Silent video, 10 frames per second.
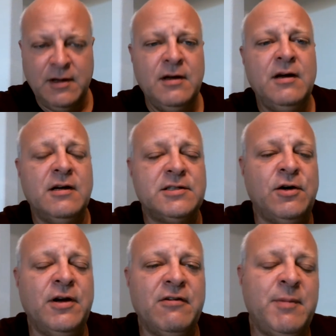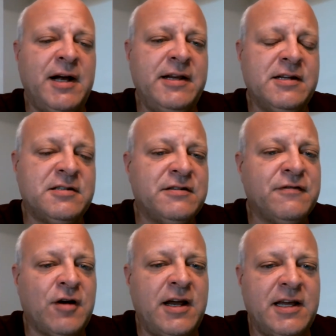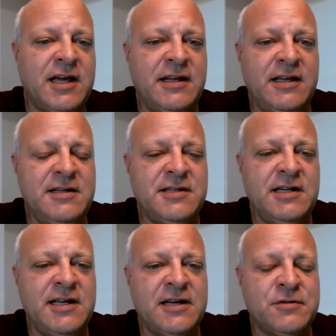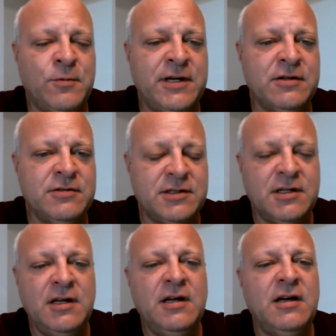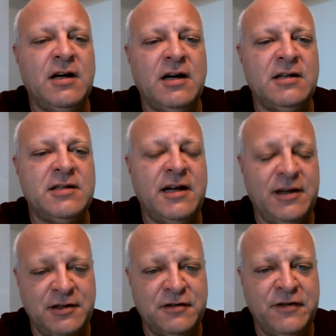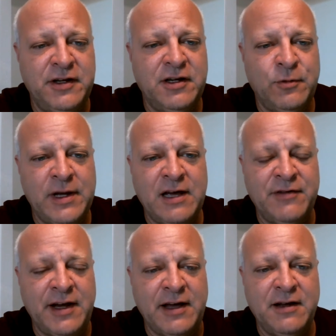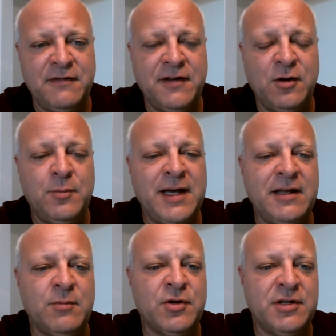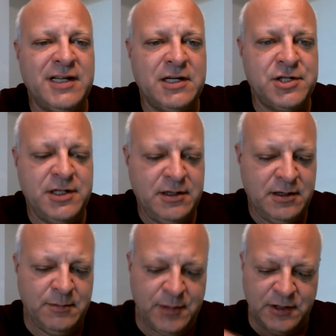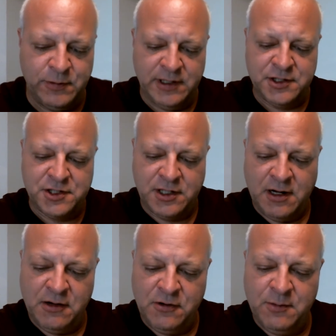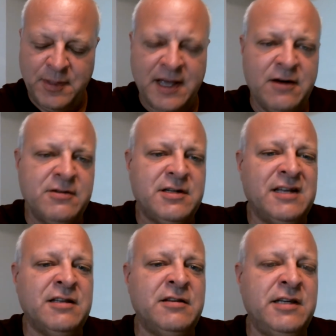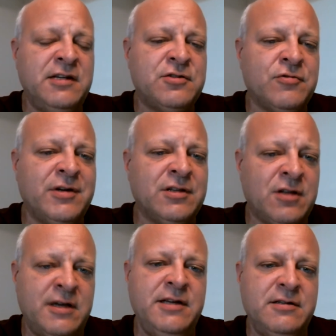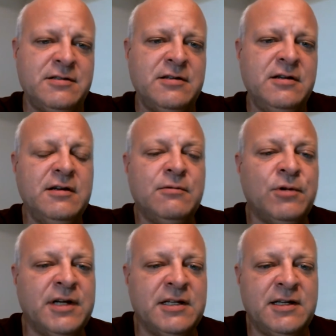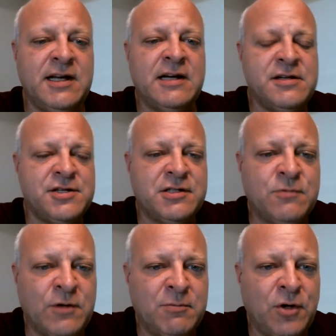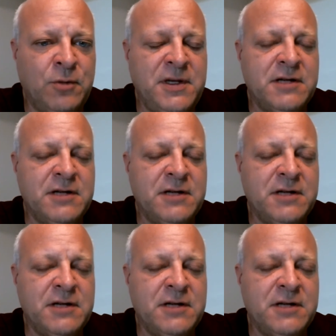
How's it going, everybody? This is Frank at Easy-Winners. Today on this video, we have an NFL betting prediction between the Chicago Bears and the Detroit Lions. We'll get to that in just one moment.